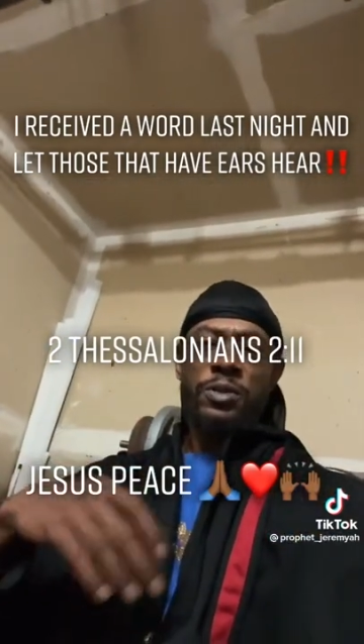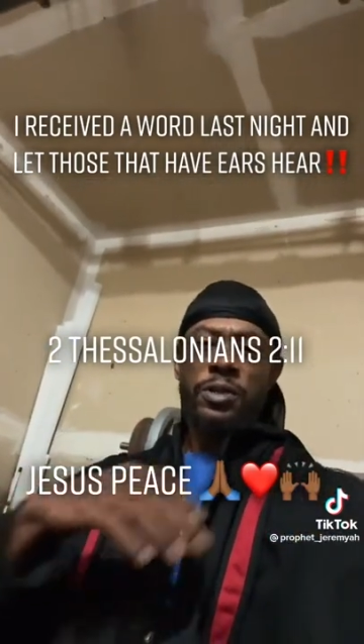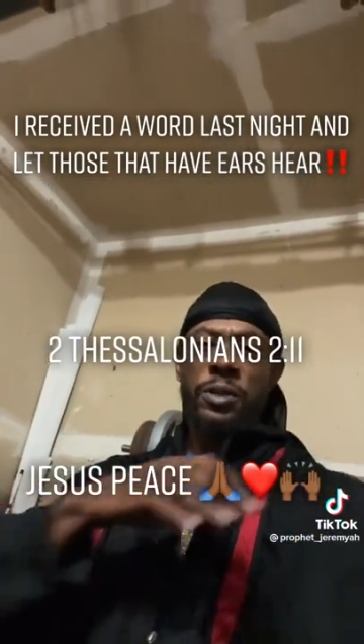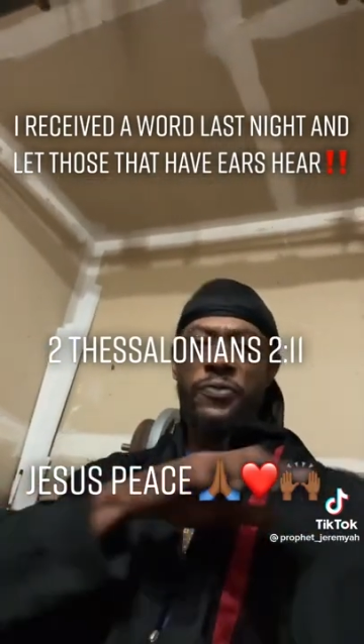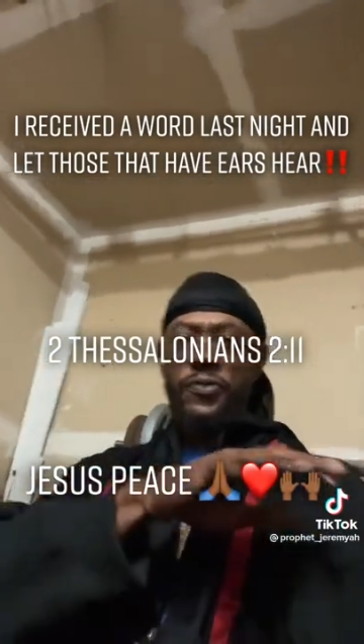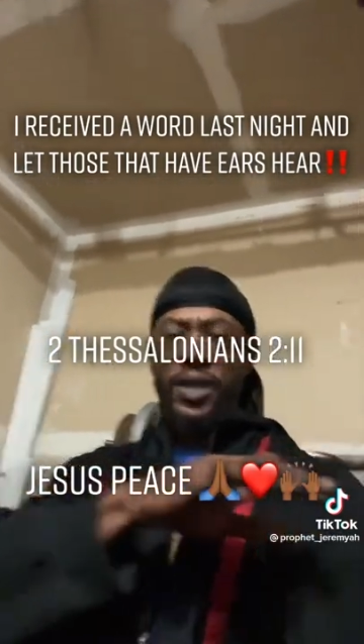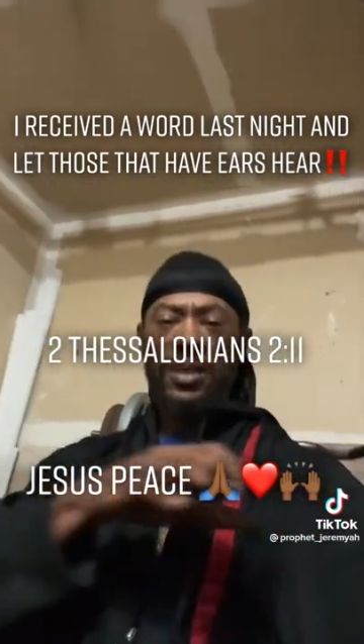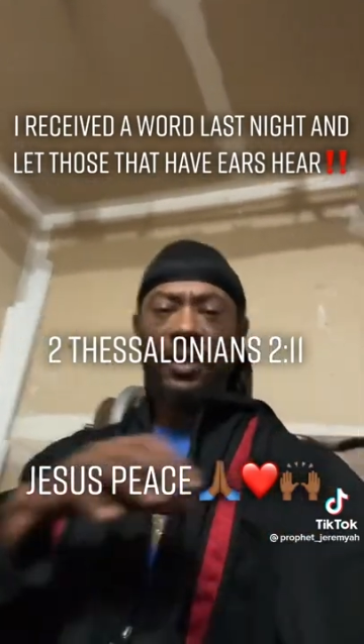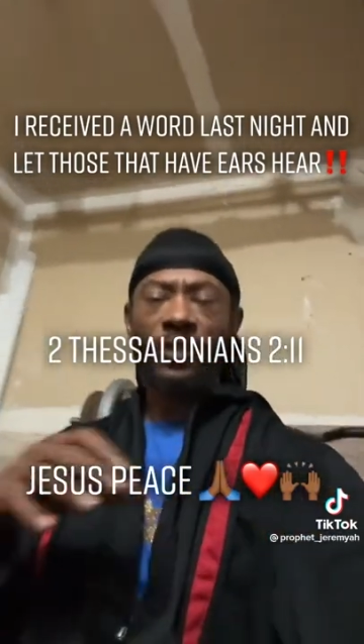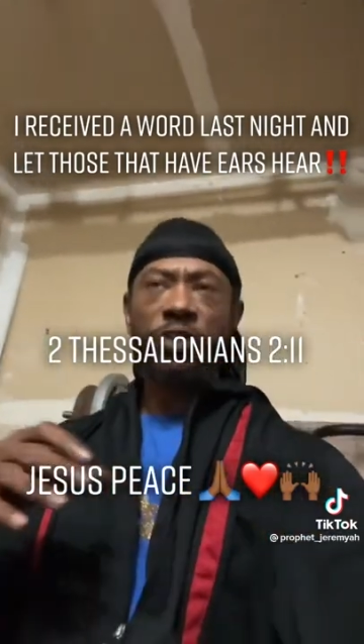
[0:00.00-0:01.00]
so your
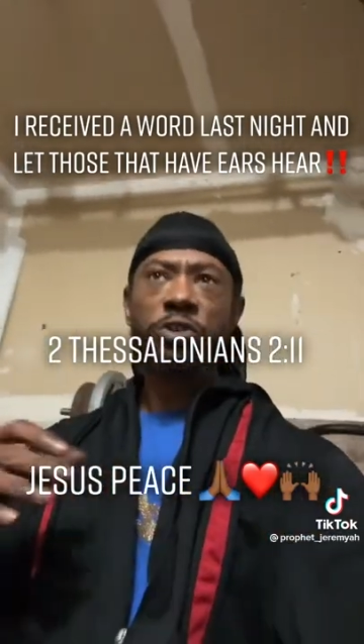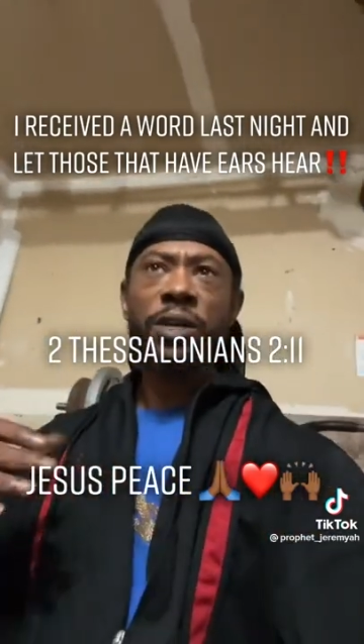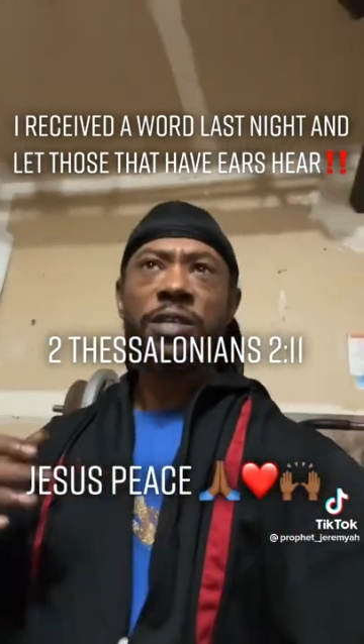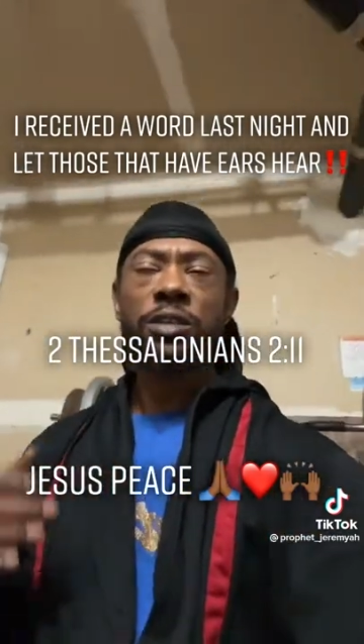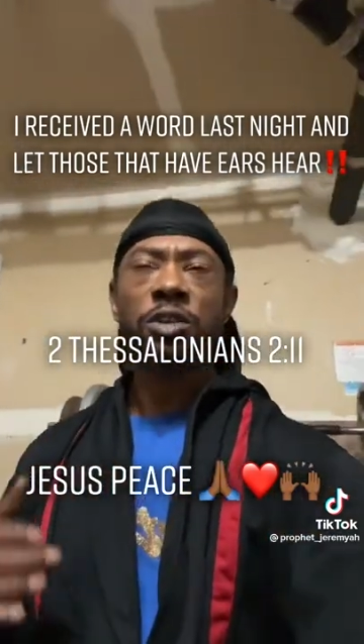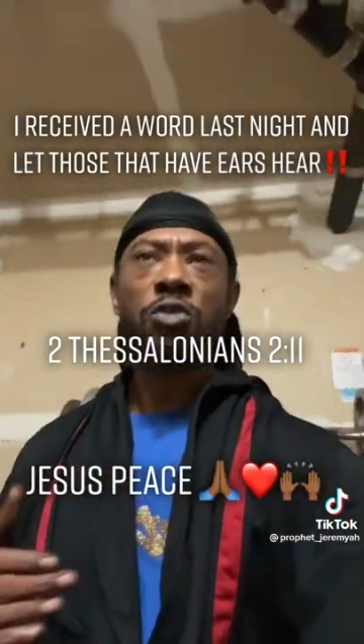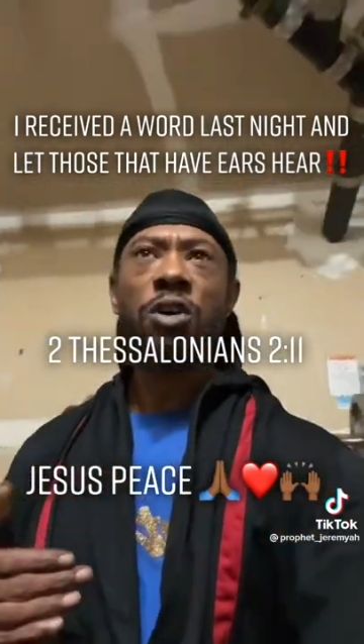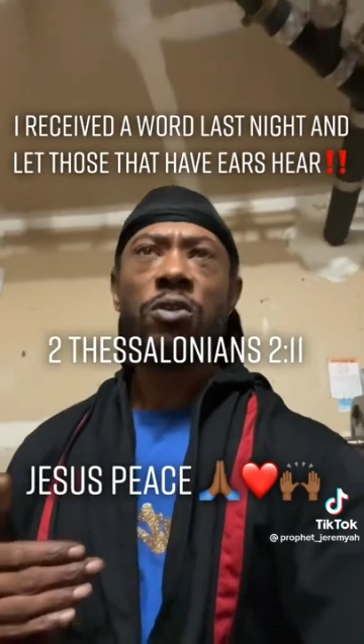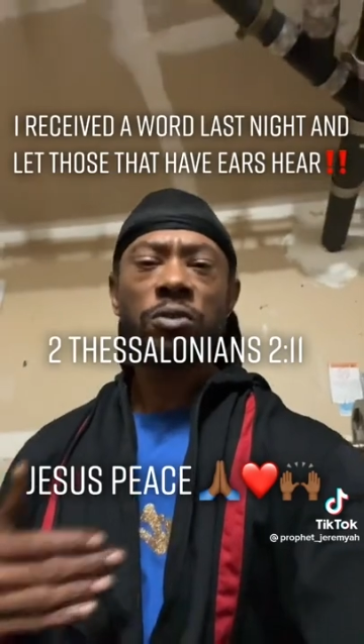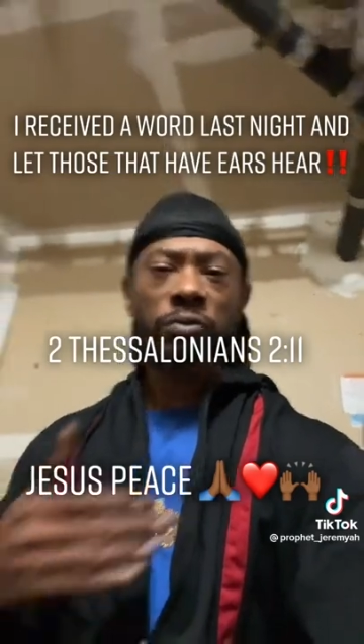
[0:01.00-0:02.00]
faith can stretch and
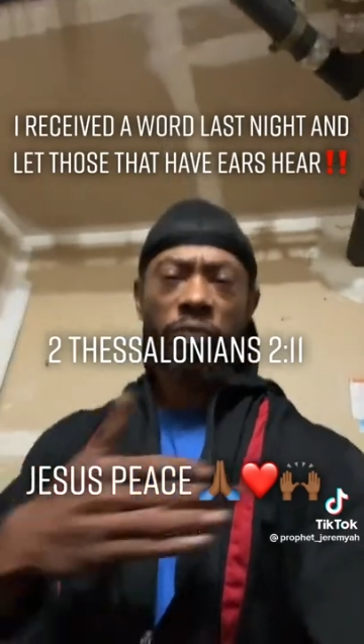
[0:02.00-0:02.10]
grow and